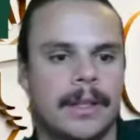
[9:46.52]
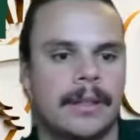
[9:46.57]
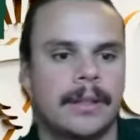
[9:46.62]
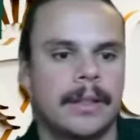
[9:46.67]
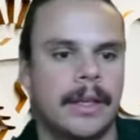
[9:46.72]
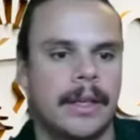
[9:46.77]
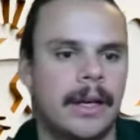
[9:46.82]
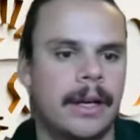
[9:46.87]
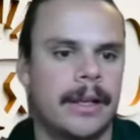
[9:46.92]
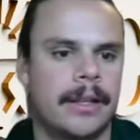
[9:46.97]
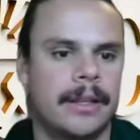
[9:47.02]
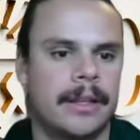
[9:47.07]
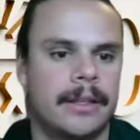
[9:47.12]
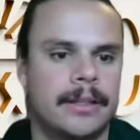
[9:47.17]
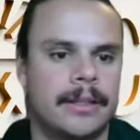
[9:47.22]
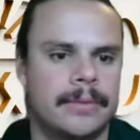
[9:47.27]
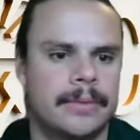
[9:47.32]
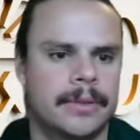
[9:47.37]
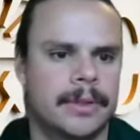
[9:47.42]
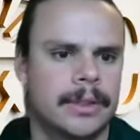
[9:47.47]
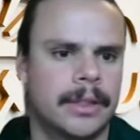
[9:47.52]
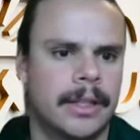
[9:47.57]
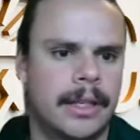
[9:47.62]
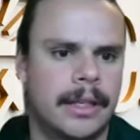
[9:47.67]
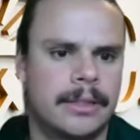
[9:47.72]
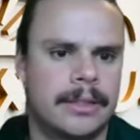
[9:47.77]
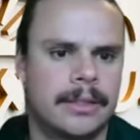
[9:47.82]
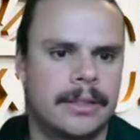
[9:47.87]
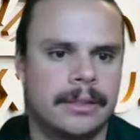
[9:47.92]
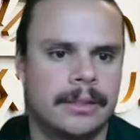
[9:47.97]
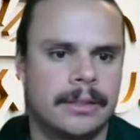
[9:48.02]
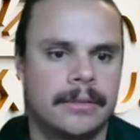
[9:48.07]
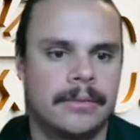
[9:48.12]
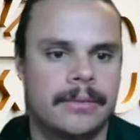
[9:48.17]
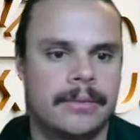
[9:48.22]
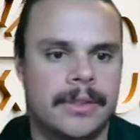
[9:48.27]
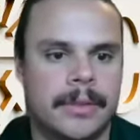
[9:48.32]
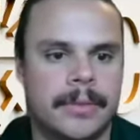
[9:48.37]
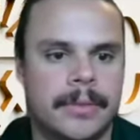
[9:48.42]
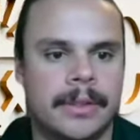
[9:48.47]
Yeah, I think that's
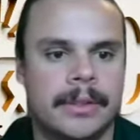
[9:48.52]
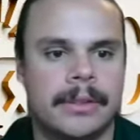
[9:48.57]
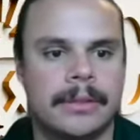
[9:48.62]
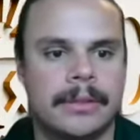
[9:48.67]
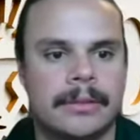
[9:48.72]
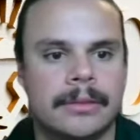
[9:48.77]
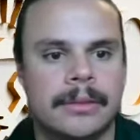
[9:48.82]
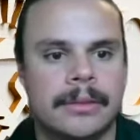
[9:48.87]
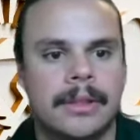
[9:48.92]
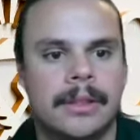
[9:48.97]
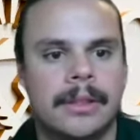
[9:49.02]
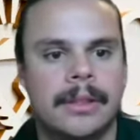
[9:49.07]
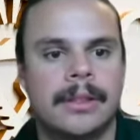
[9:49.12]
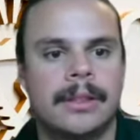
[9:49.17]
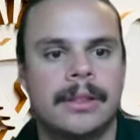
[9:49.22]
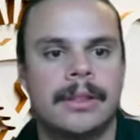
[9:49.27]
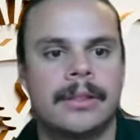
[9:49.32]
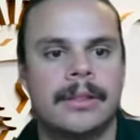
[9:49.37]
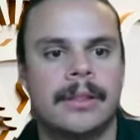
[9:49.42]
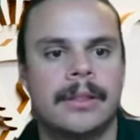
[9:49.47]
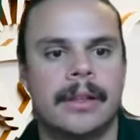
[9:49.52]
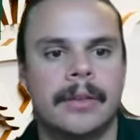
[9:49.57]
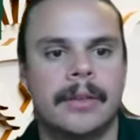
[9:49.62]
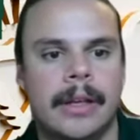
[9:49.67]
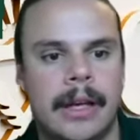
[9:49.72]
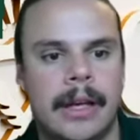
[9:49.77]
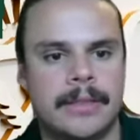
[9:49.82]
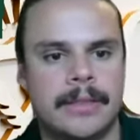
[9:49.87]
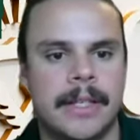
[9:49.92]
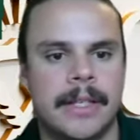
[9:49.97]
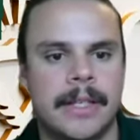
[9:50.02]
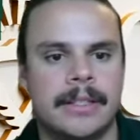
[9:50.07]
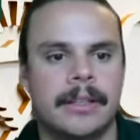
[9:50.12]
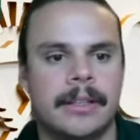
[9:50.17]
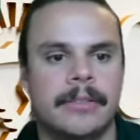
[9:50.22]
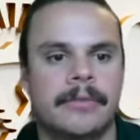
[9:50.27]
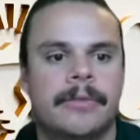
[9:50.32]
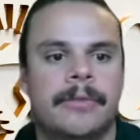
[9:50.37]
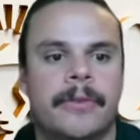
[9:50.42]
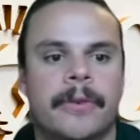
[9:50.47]
something, as
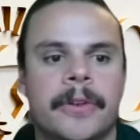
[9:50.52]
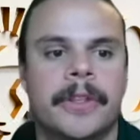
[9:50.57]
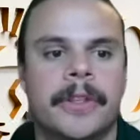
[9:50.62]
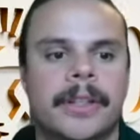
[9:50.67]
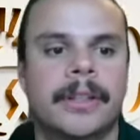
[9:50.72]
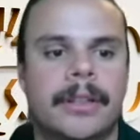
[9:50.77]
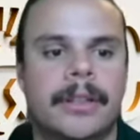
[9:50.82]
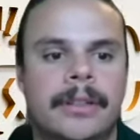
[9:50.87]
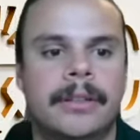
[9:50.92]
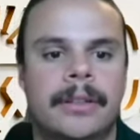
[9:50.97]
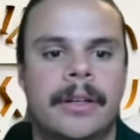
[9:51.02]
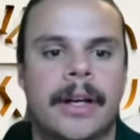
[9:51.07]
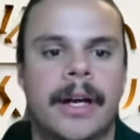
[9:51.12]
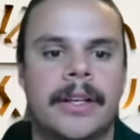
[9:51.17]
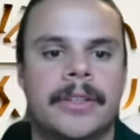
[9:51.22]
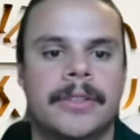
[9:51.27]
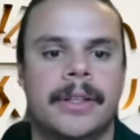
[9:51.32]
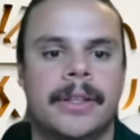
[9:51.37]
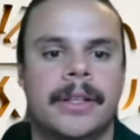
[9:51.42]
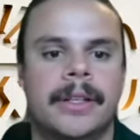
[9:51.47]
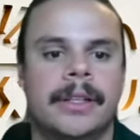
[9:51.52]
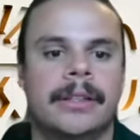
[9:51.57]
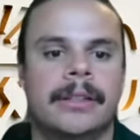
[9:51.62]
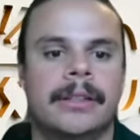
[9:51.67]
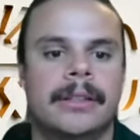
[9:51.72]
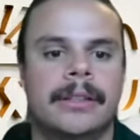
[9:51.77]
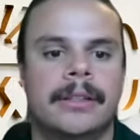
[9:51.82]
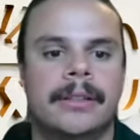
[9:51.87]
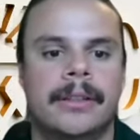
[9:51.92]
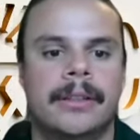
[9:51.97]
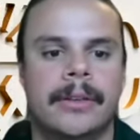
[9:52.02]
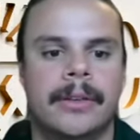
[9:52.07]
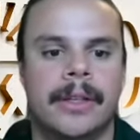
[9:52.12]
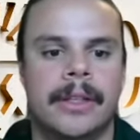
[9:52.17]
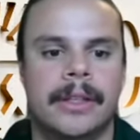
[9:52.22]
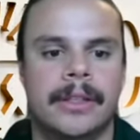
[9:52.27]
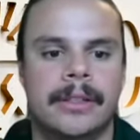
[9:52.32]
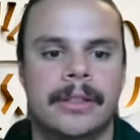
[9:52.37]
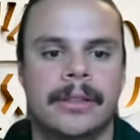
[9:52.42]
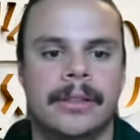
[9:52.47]
myself, fourth year graduating, going
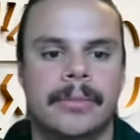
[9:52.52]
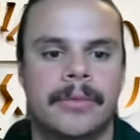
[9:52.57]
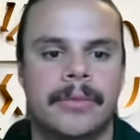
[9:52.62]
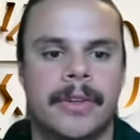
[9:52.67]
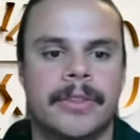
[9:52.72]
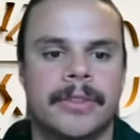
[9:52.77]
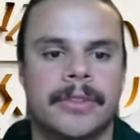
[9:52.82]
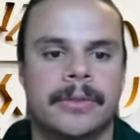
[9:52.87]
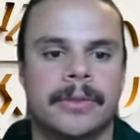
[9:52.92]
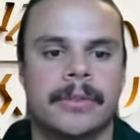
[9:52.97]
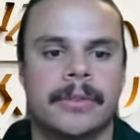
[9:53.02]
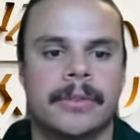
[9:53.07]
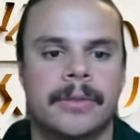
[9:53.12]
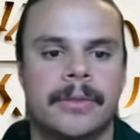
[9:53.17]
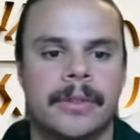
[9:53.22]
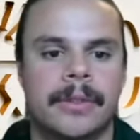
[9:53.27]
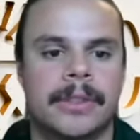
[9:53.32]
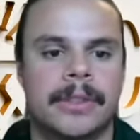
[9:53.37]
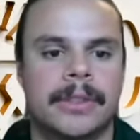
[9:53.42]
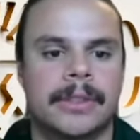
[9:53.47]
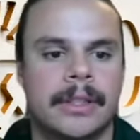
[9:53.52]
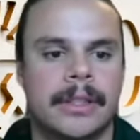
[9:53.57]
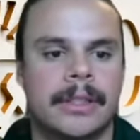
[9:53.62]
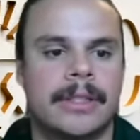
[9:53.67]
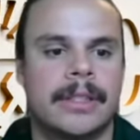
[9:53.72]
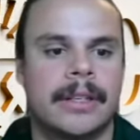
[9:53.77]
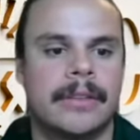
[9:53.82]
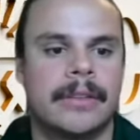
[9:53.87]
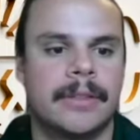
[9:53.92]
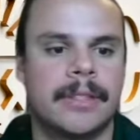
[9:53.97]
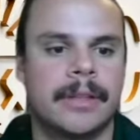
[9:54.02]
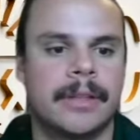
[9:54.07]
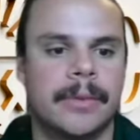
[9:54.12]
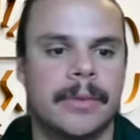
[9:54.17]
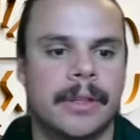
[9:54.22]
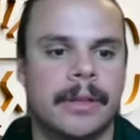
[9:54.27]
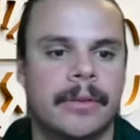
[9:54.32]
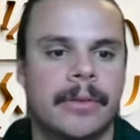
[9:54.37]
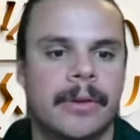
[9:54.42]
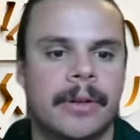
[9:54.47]
into the professional workforce, that's definitely something
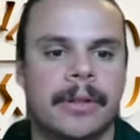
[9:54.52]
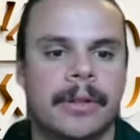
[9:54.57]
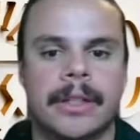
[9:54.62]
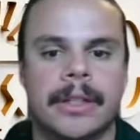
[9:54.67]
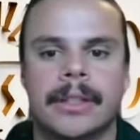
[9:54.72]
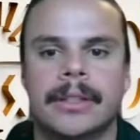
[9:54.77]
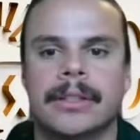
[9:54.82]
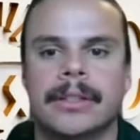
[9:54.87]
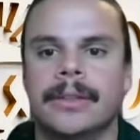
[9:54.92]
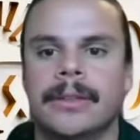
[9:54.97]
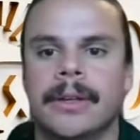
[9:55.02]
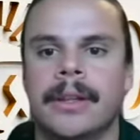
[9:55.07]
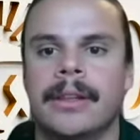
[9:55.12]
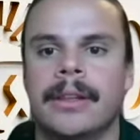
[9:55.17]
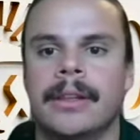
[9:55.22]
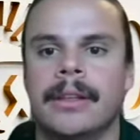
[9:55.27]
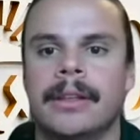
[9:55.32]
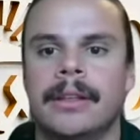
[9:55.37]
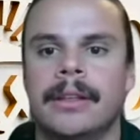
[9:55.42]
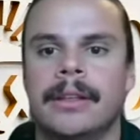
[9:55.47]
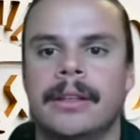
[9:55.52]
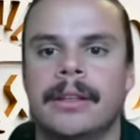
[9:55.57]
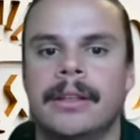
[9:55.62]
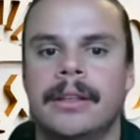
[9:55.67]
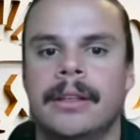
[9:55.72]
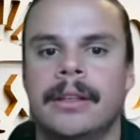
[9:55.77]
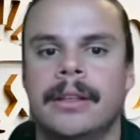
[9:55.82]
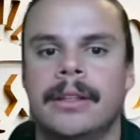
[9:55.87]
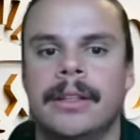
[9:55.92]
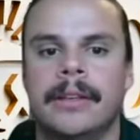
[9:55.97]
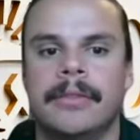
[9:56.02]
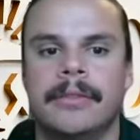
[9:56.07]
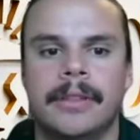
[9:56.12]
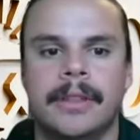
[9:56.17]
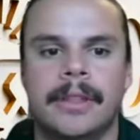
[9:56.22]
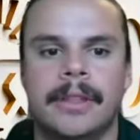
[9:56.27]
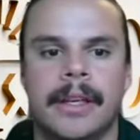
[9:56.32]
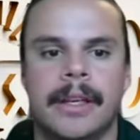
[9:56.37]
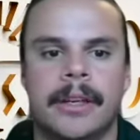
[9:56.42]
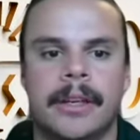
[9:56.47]
I want to look into. I think
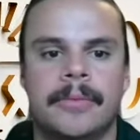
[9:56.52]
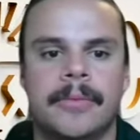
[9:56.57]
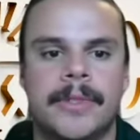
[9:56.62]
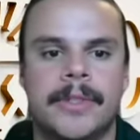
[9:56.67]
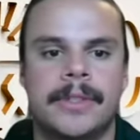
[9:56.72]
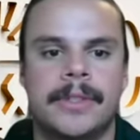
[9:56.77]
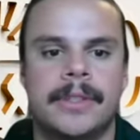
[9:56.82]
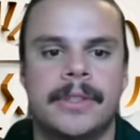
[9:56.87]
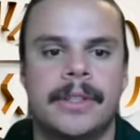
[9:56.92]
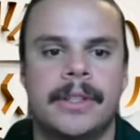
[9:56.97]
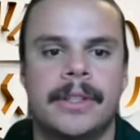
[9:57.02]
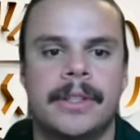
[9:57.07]
definitely helps.